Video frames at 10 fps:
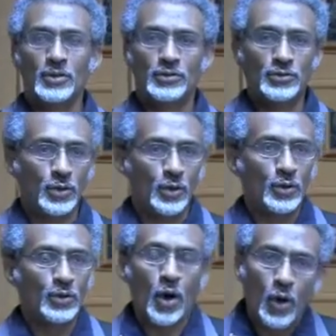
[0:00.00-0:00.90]

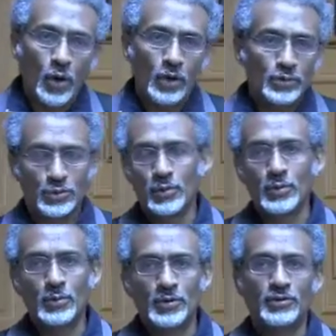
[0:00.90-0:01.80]
So the whole
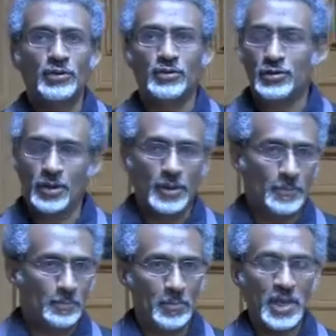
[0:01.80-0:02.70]
school was just
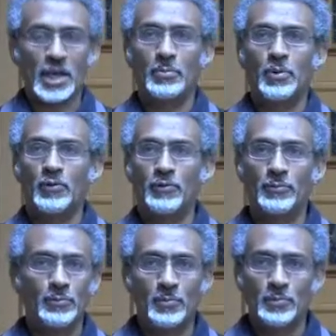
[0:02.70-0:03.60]
made up of
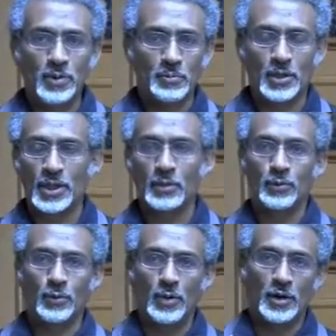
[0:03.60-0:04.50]

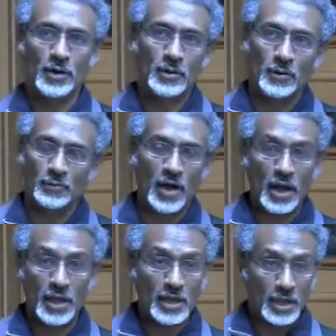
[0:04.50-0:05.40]
people who were of
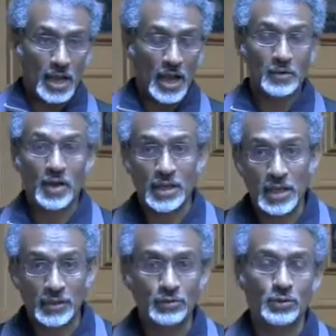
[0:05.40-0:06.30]

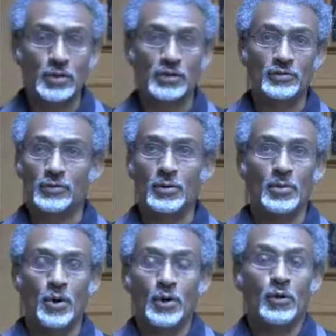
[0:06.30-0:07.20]
high-ranking students
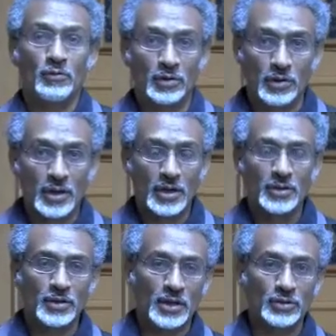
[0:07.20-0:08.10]
from all over
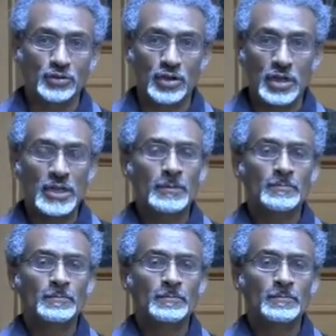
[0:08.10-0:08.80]
the country.